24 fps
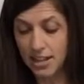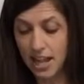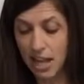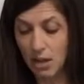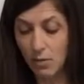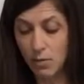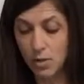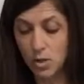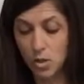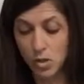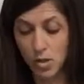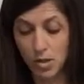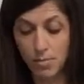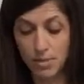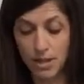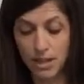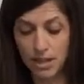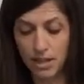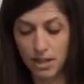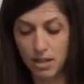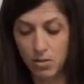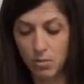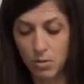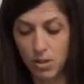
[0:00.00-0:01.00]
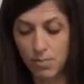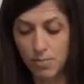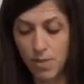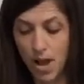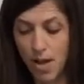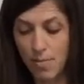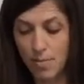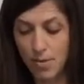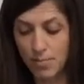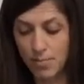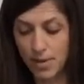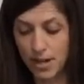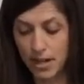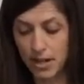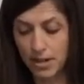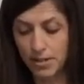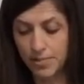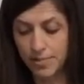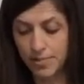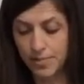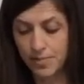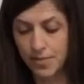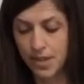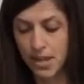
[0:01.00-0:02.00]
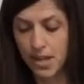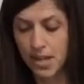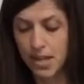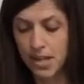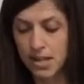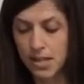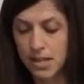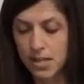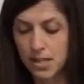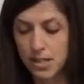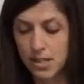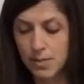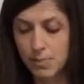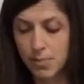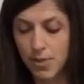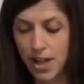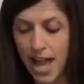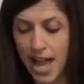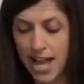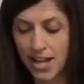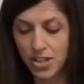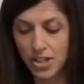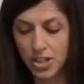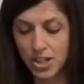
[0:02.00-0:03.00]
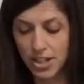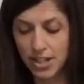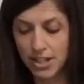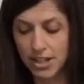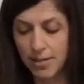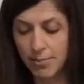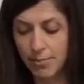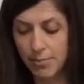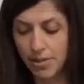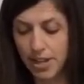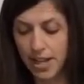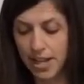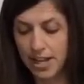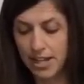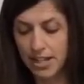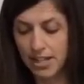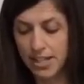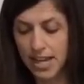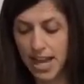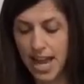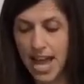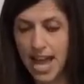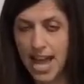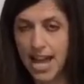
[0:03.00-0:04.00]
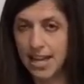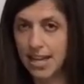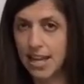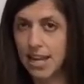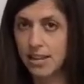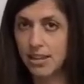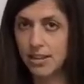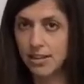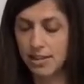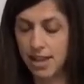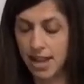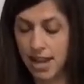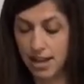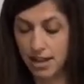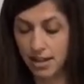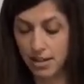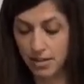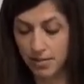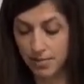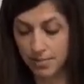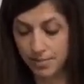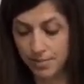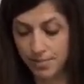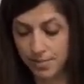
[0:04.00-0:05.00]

they went swimming with Mama Bear, splashing and playing tag in the lake.